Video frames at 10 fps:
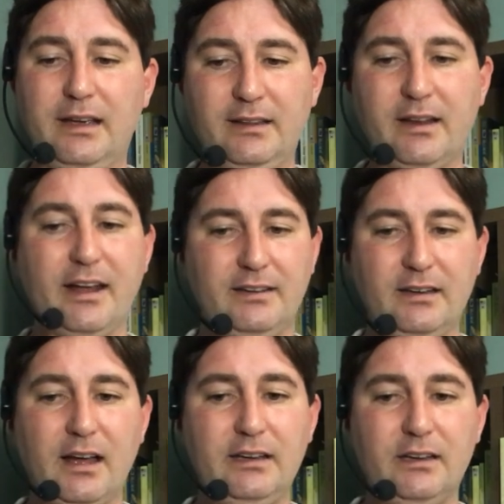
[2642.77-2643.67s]
in the
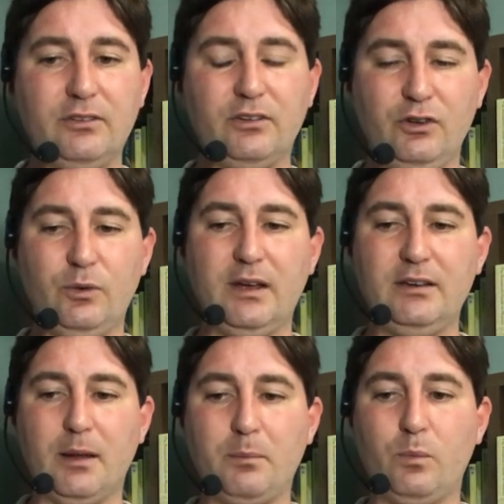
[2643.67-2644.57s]
1990s, you
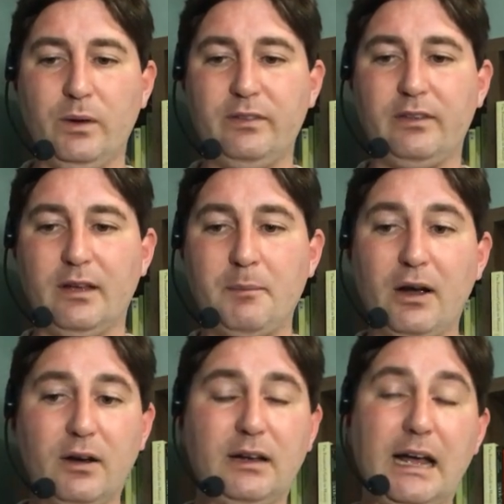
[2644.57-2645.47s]
end up with
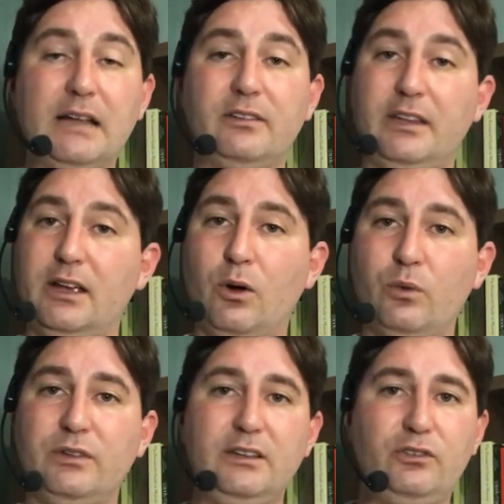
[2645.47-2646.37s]
America as the
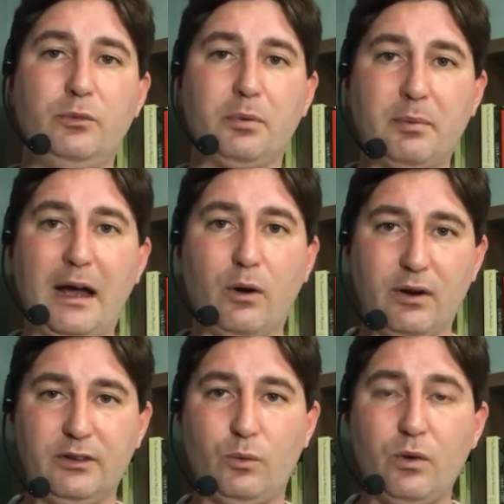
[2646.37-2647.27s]
only
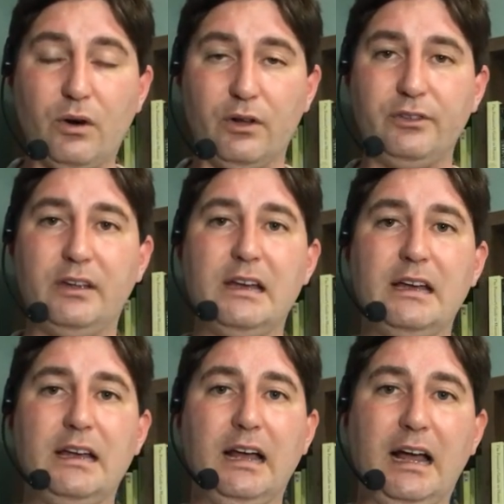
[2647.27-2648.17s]
superpower in the world,
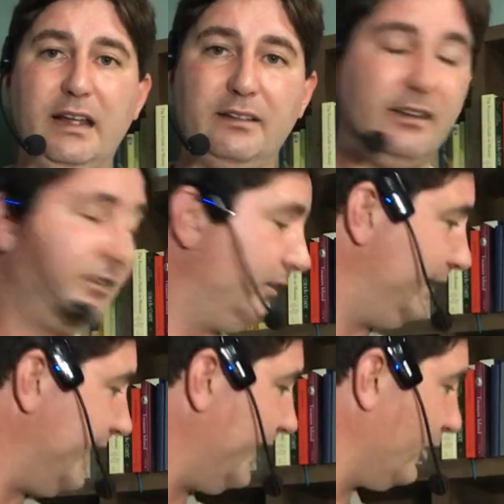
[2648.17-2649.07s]
and this
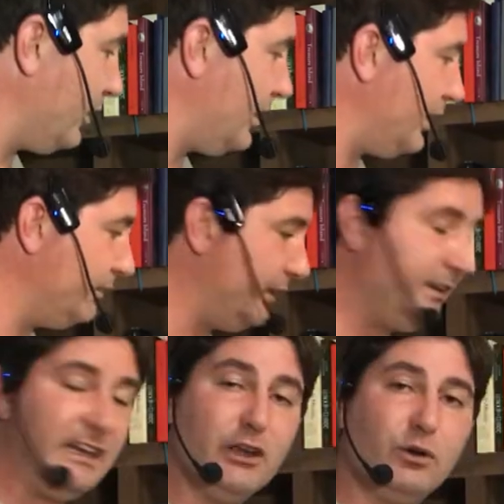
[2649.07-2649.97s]
is the era of the
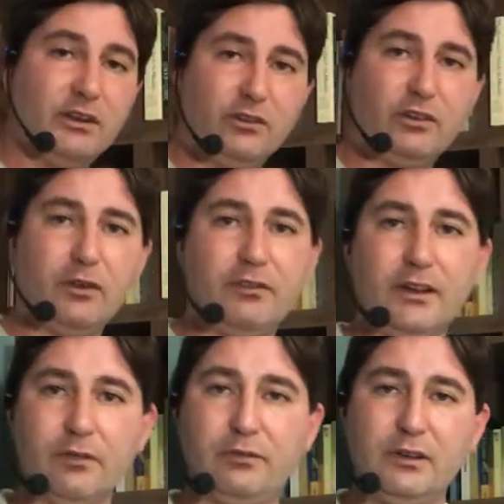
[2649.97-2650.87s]

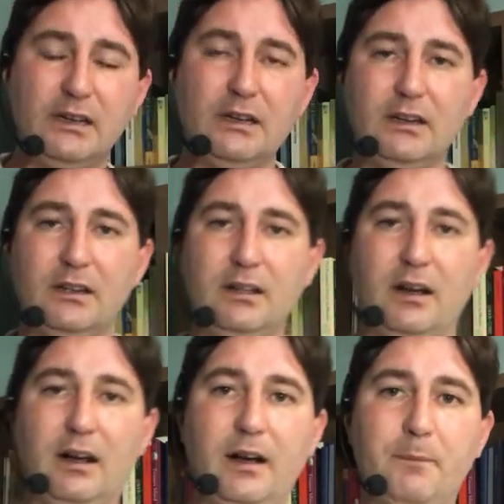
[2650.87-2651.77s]
neoconservative.
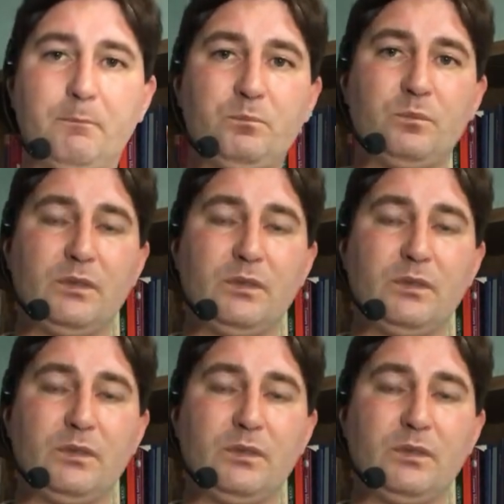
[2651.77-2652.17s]
Um,